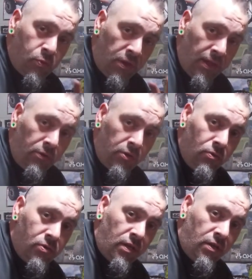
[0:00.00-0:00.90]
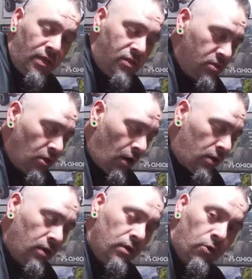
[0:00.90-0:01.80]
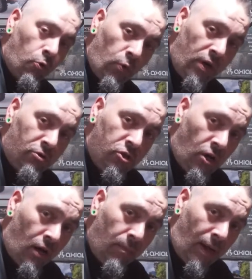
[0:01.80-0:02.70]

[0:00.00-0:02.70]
without using the stock rear shock